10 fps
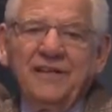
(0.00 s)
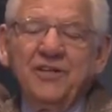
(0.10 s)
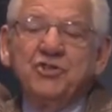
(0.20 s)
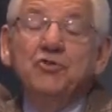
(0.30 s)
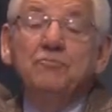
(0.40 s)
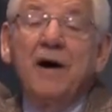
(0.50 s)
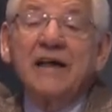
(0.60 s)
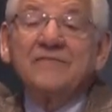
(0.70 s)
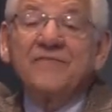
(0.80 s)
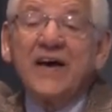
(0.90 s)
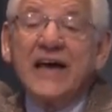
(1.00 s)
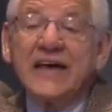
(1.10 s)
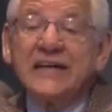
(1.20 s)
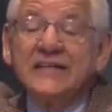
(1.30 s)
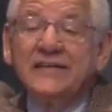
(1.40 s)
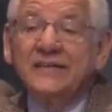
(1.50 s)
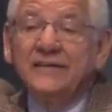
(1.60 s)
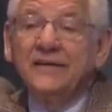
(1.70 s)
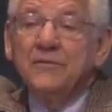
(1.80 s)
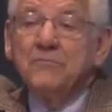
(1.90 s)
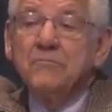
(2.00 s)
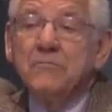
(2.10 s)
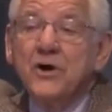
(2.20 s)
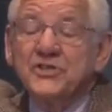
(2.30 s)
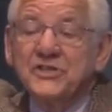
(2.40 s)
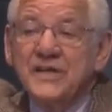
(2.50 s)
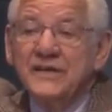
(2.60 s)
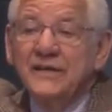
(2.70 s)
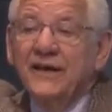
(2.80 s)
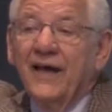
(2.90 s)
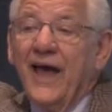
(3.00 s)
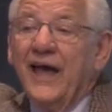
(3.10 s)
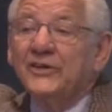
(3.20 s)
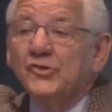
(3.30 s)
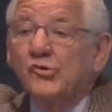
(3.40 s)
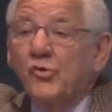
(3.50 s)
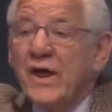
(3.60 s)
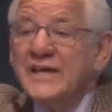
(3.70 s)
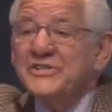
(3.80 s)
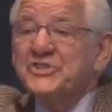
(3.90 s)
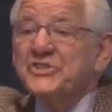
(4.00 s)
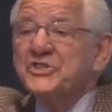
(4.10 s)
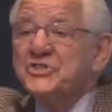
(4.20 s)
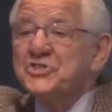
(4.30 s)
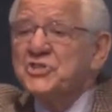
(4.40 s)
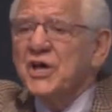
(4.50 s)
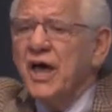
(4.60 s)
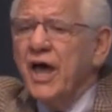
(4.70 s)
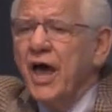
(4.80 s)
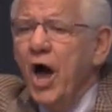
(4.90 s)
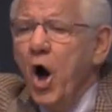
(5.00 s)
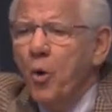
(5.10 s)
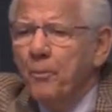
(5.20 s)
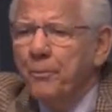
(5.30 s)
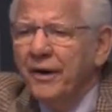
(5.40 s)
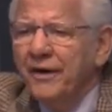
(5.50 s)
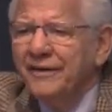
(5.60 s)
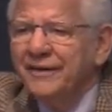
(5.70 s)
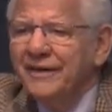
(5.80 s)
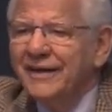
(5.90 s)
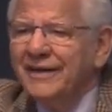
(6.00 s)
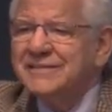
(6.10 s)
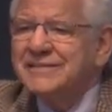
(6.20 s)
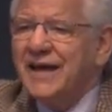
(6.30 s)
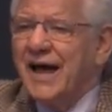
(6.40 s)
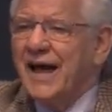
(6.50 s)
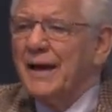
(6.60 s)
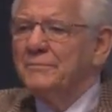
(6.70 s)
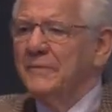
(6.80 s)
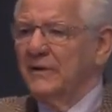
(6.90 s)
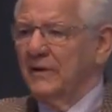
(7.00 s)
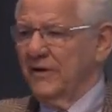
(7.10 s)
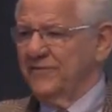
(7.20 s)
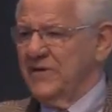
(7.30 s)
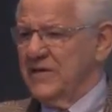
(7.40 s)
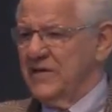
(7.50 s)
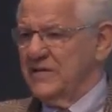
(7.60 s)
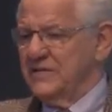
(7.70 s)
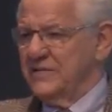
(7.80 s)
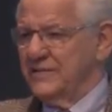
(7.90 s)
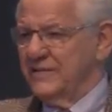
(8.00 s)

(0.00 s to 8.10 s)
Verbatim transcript: that you might find mercy and grace to help in time of need.